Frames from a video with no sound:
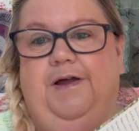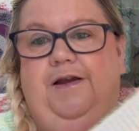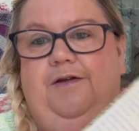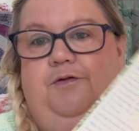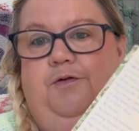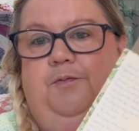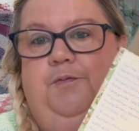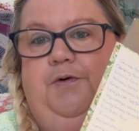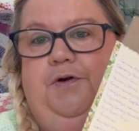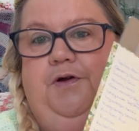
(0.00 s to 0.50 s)

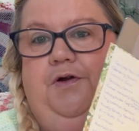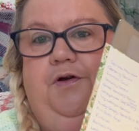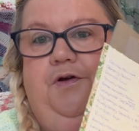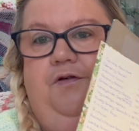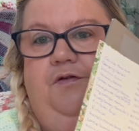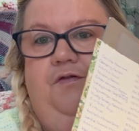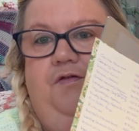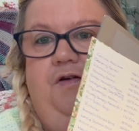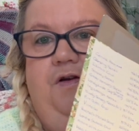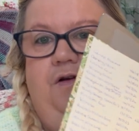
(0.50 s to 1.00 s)
little book
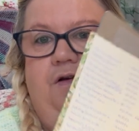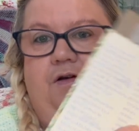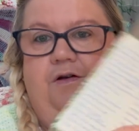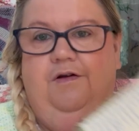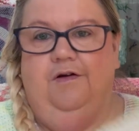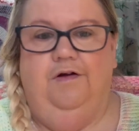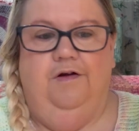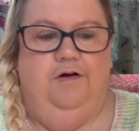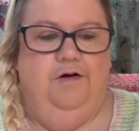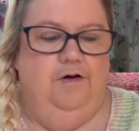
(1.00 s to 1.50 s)
of
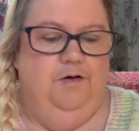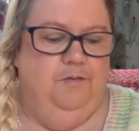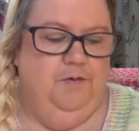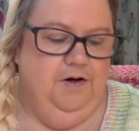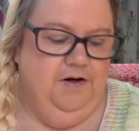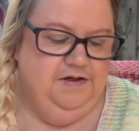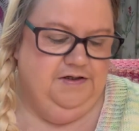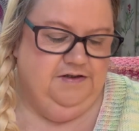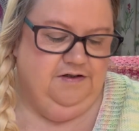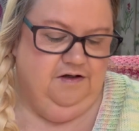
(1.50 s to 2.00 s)

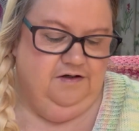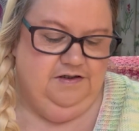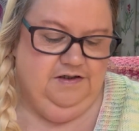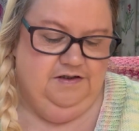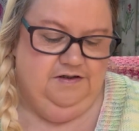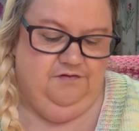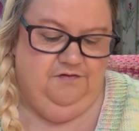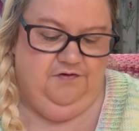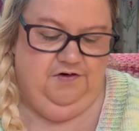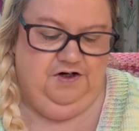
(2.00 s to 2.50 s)
when I
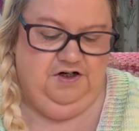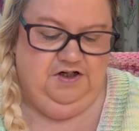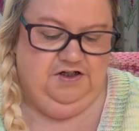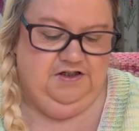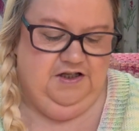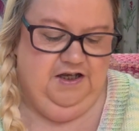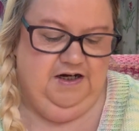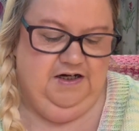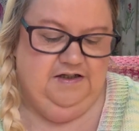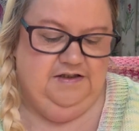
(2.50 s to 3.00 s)
started and finished
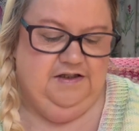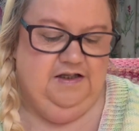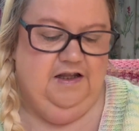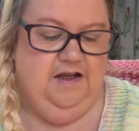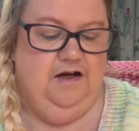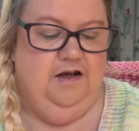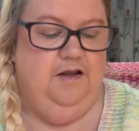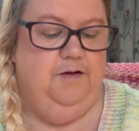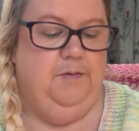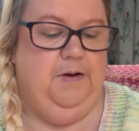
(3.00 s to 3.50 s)
things. And
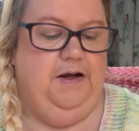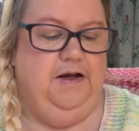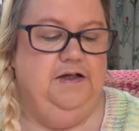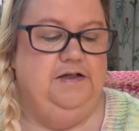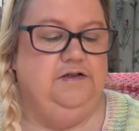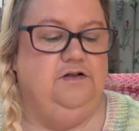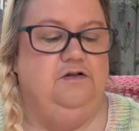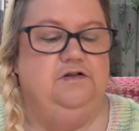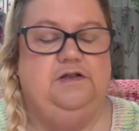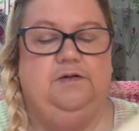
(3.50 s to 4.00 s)
then in the back
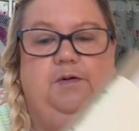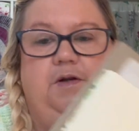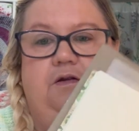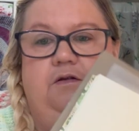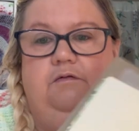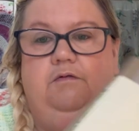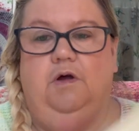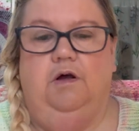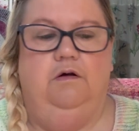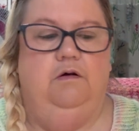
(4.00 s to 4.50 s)
it's got some
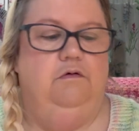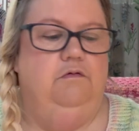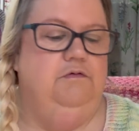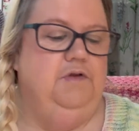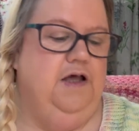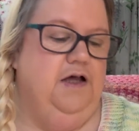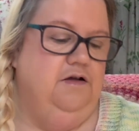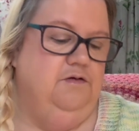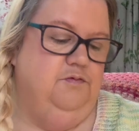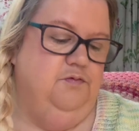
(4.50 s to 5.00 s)
little, oh,
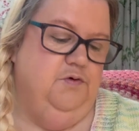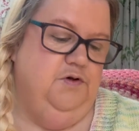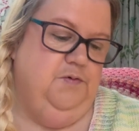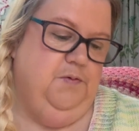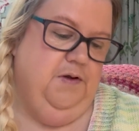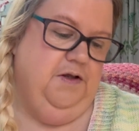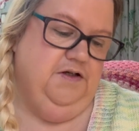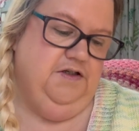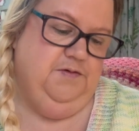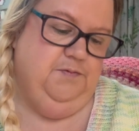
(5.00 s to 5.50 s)
that would
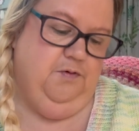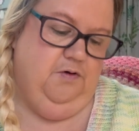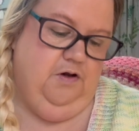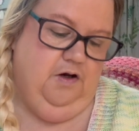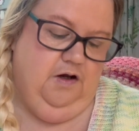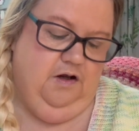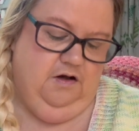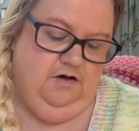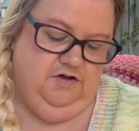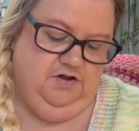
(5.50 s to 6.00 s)
be a
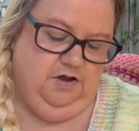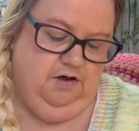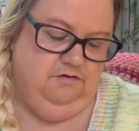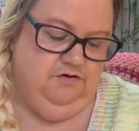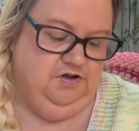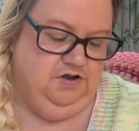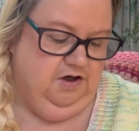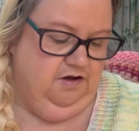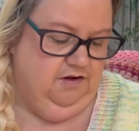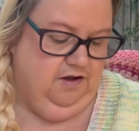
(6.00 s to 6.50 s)
spoiler.
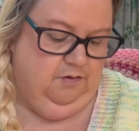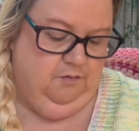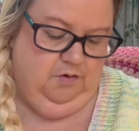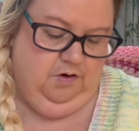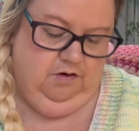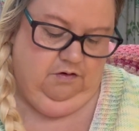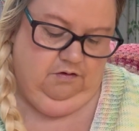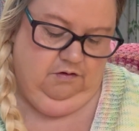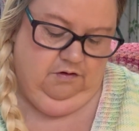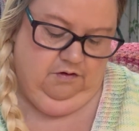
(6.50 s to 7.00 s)
Don't show that
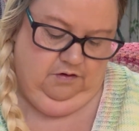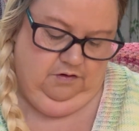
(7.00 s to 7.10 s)
one.